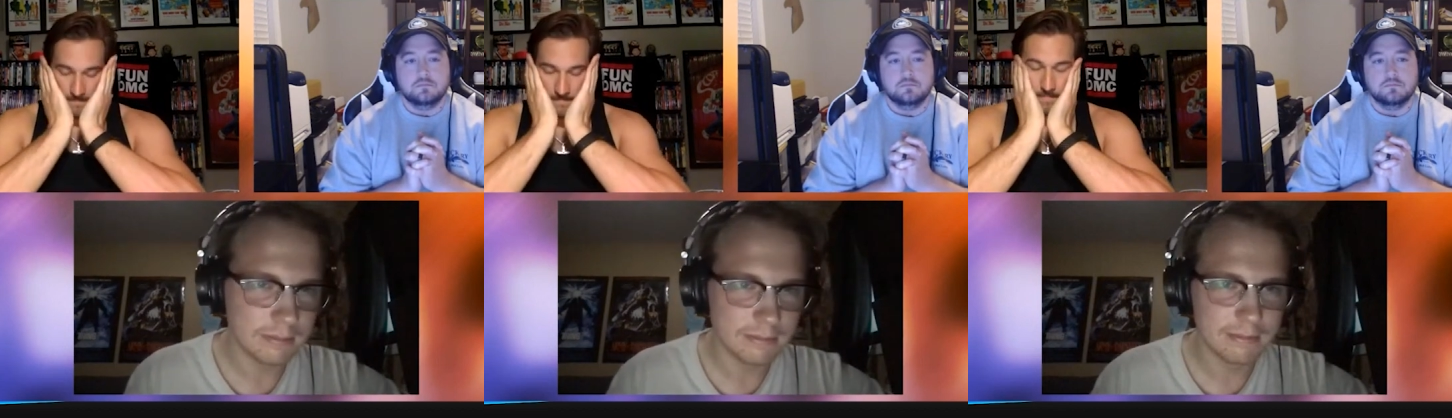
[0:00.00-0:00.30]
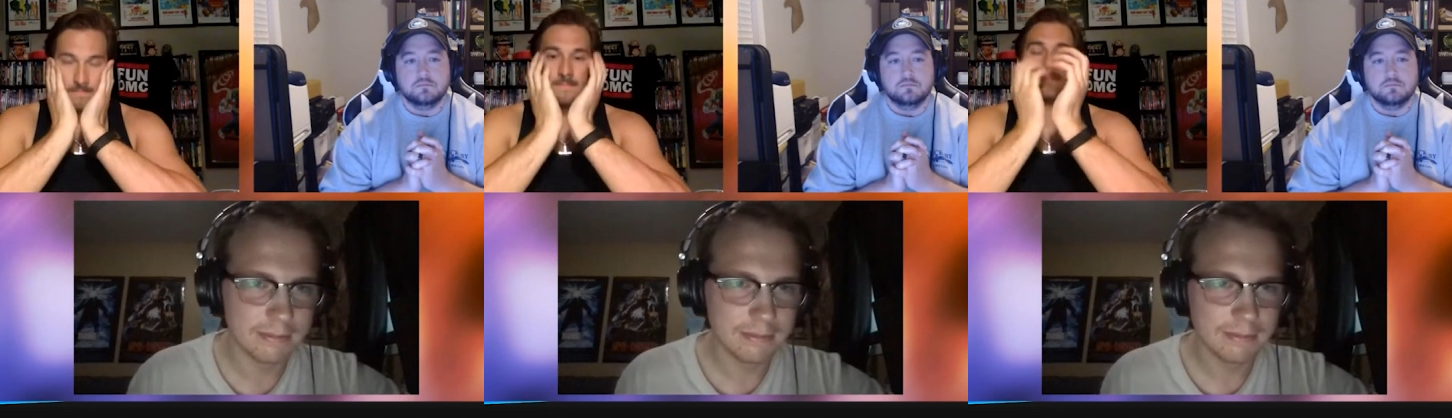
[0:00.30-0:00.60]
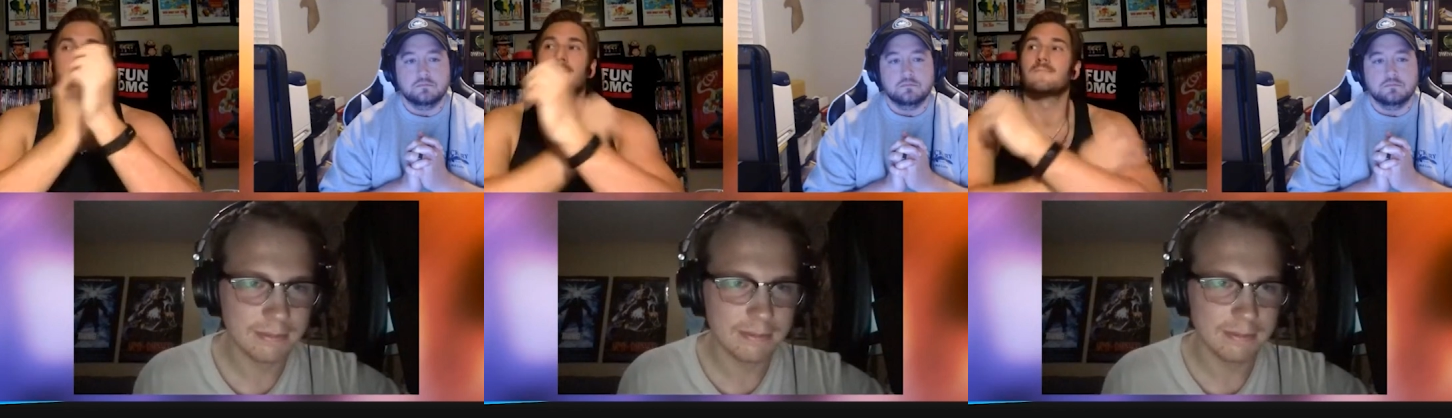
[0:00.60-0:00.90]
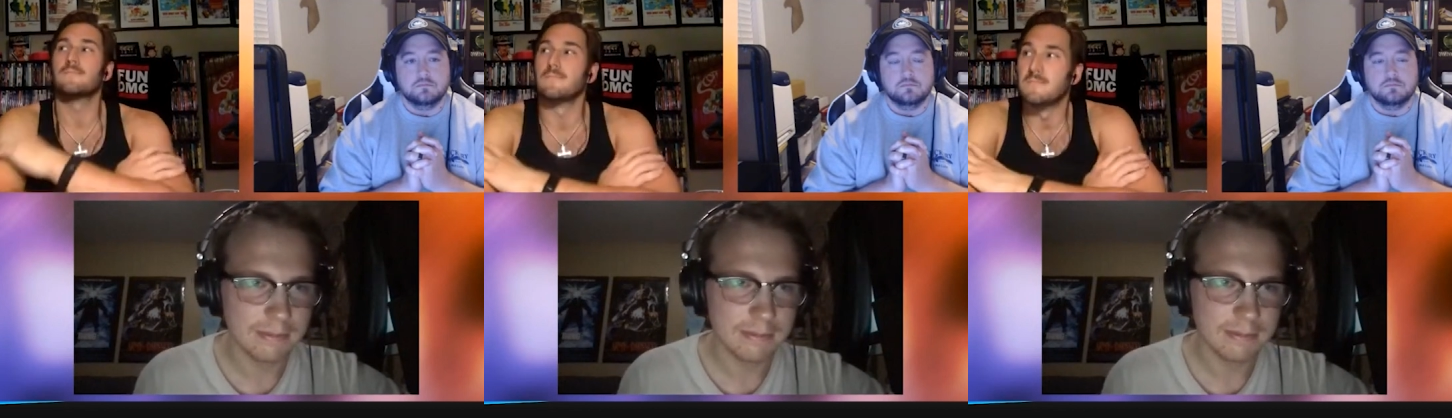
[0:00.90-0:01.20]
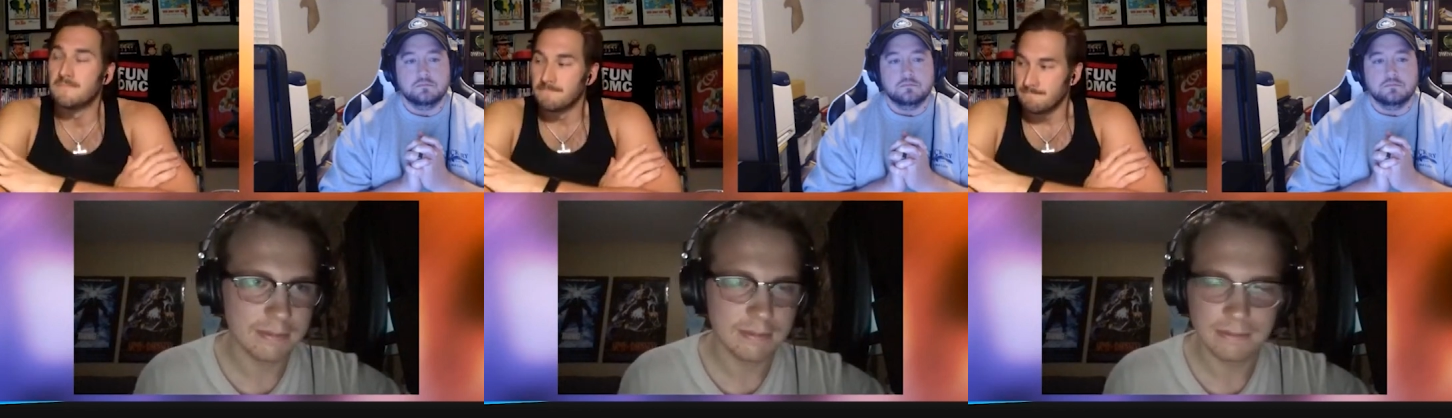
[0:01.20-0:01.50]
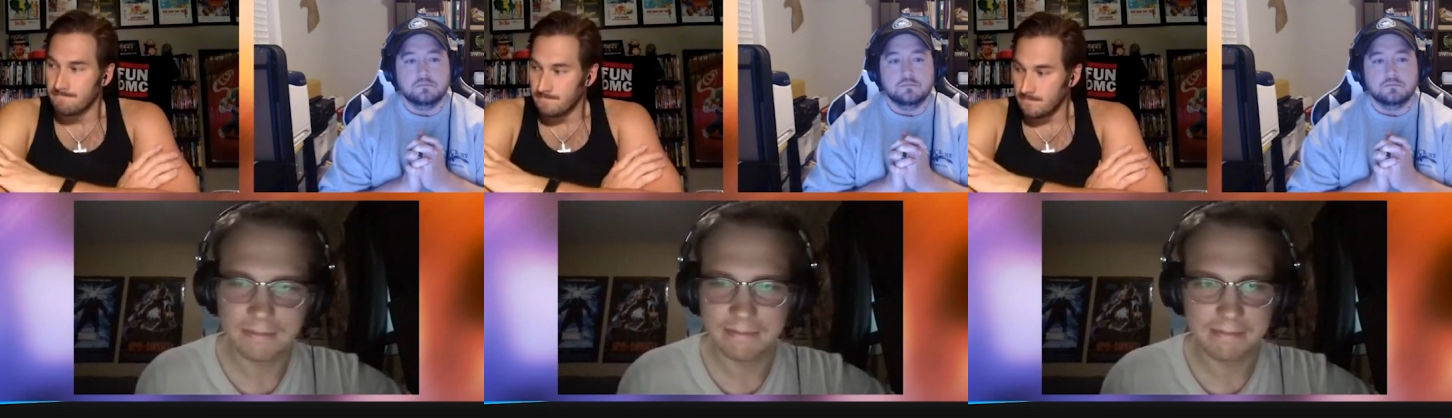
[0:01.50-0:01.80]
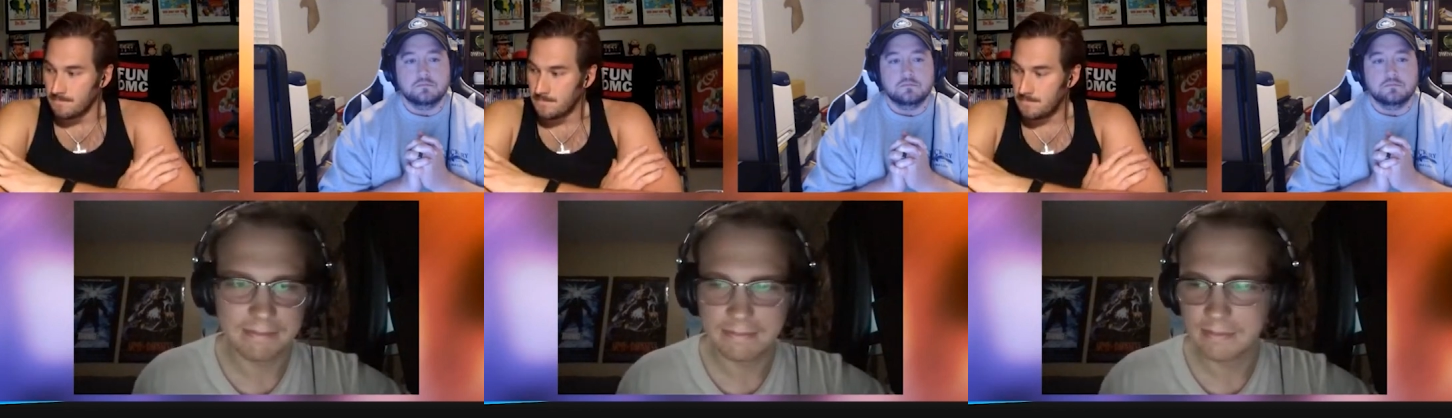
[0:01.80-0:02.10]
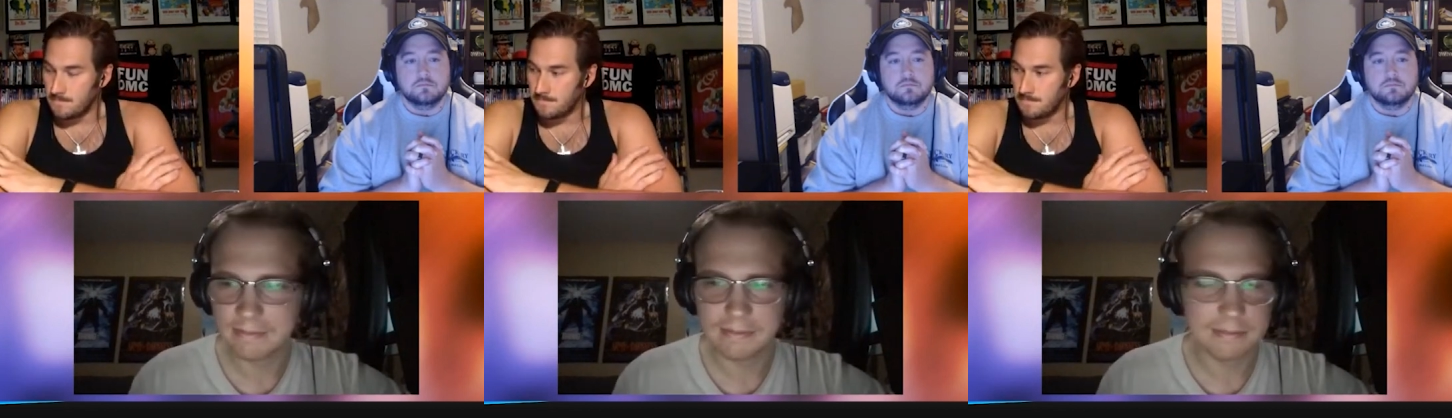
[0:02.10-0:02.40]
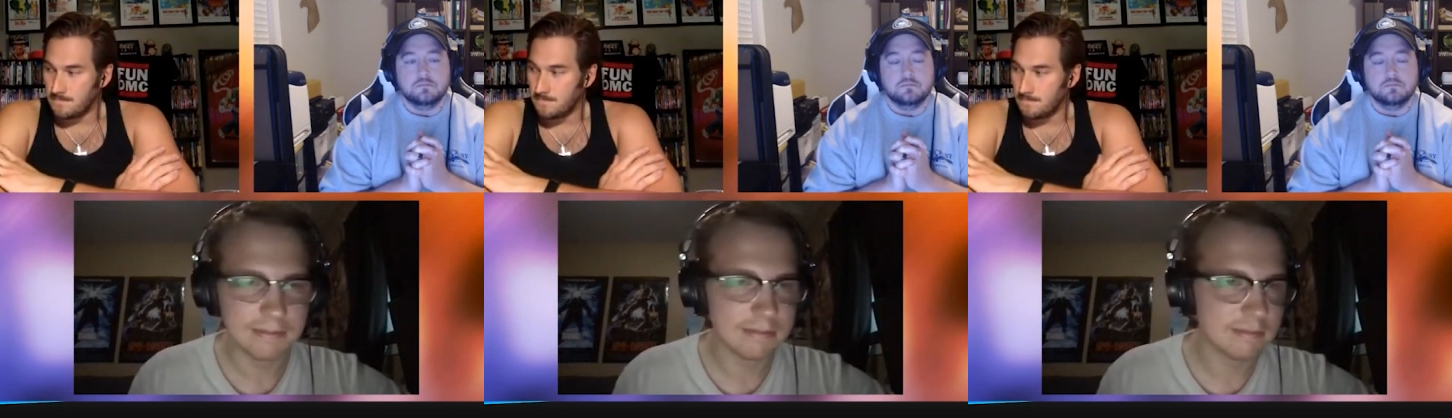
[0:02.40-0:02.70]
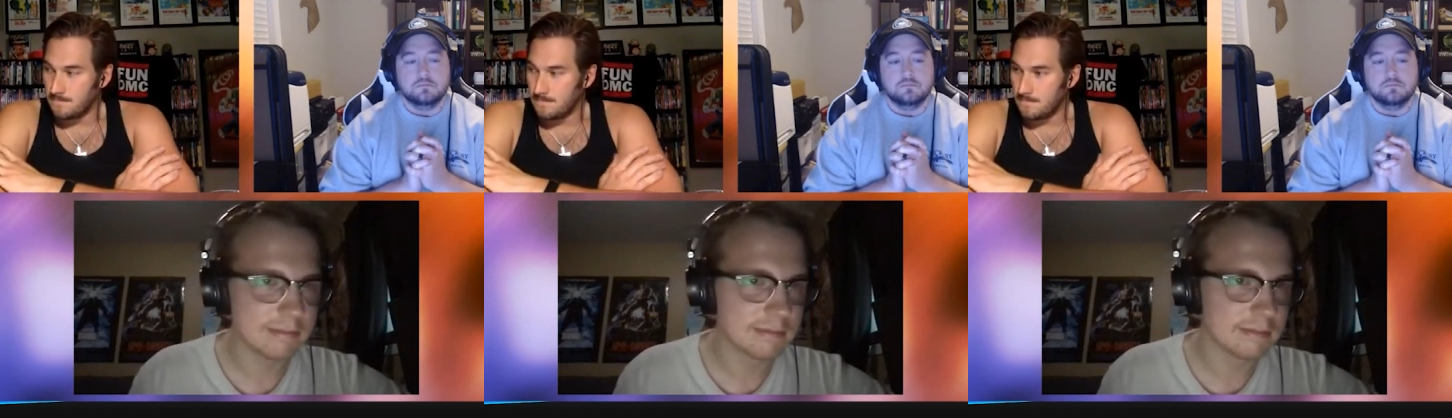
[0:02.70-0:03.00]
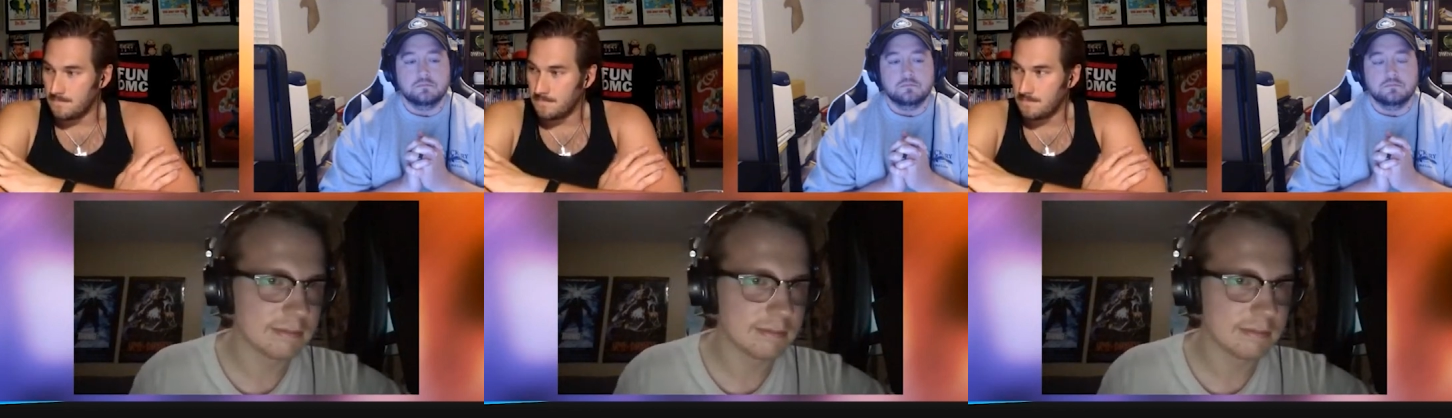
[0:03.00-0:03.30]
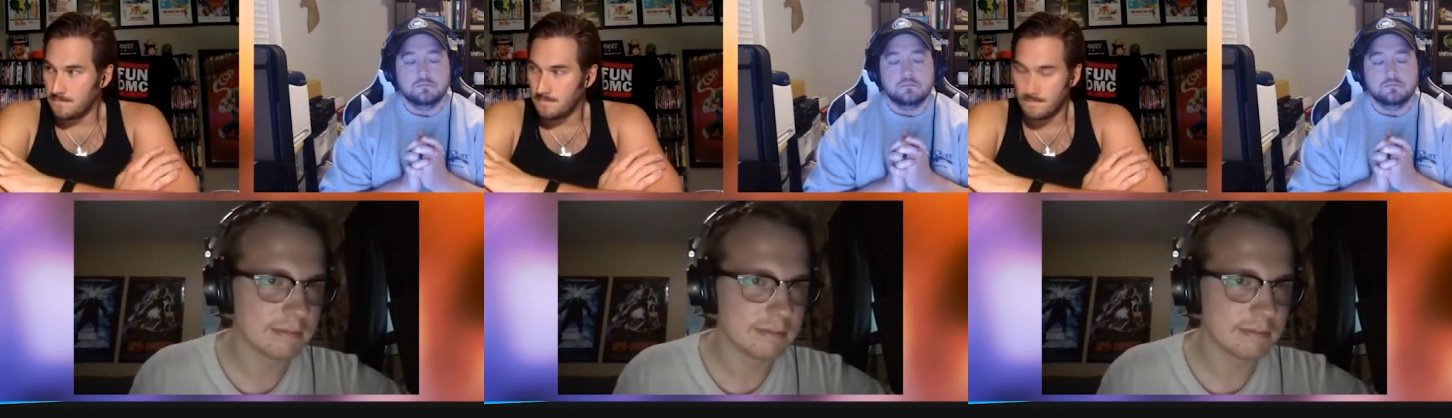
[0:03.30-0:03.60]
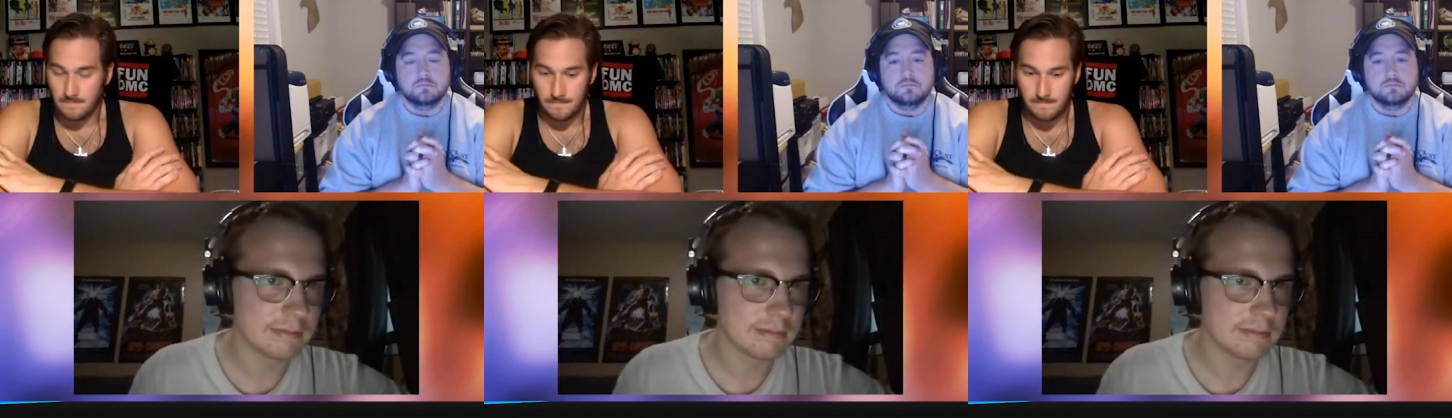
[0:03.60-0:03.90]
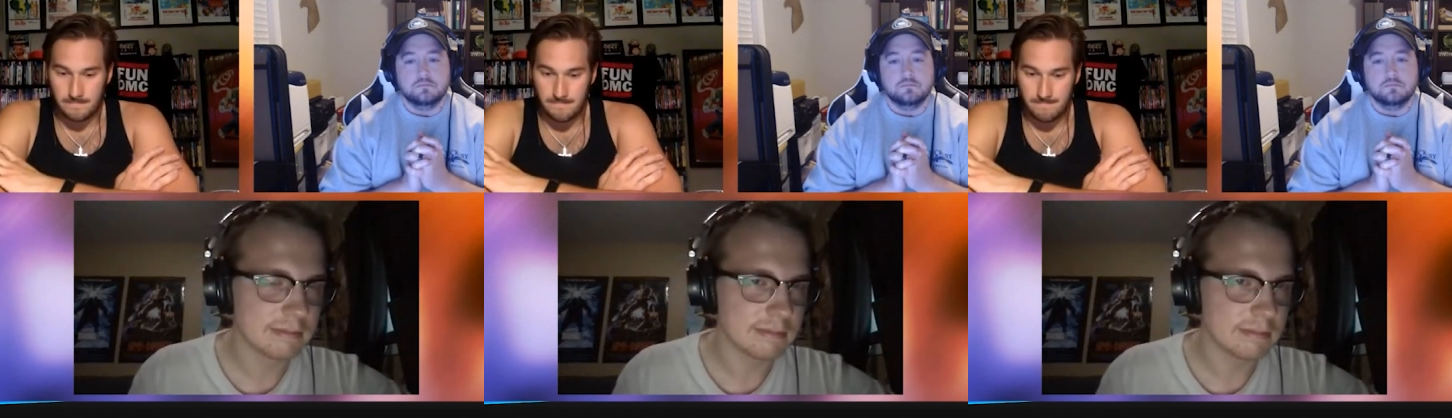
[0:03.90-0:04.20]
(silence)